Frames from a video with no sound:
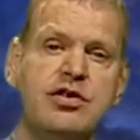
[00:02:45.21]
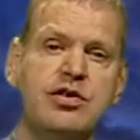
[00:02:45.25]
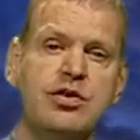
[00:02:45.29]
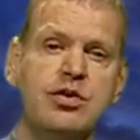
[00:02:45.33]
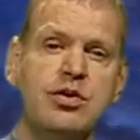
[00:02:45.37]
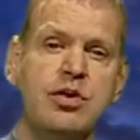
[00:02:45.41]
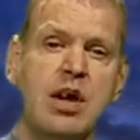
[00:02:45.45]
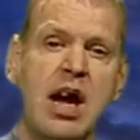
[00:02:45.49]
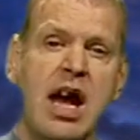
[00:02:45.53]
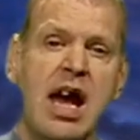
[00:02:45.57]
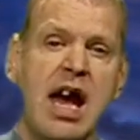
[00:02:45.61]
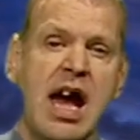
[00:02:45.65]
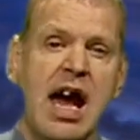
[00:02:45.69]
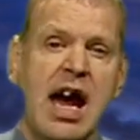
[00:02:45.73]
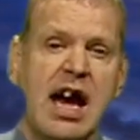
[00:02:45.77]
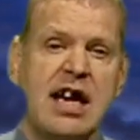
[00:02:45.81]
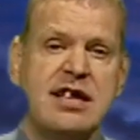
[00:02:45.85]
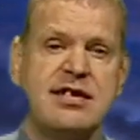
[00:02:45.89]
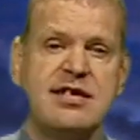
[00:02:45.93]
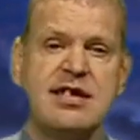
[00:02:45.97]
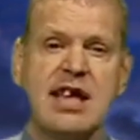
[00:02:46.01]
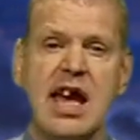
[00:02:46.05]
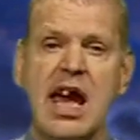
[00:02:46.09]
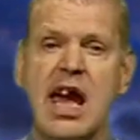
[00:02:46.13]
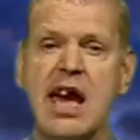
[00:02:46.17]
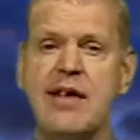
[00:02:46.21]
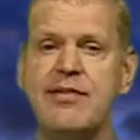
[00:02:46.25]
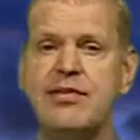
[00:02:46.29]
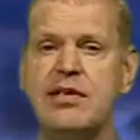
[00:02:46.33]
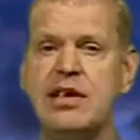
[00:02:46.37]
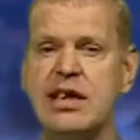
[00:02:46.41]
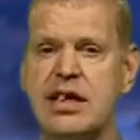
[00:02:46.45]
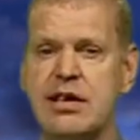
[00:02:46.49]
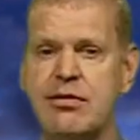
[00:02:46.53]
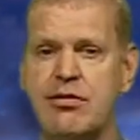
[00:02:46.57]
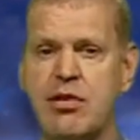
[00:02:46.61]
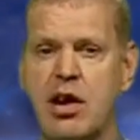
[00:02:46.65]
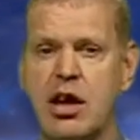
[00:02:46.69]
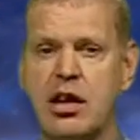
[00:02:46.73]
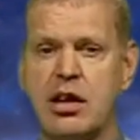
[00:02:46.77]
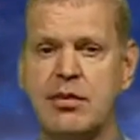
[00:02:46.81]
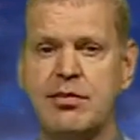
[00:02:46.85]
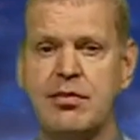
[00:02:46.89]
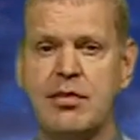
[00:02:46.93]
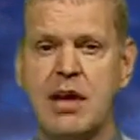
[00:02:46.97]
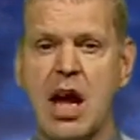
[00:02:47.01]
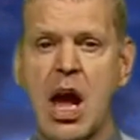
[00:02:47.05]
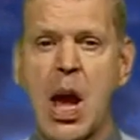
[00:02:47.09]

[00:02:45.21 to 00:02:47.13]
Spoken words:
to as the heavenly realm,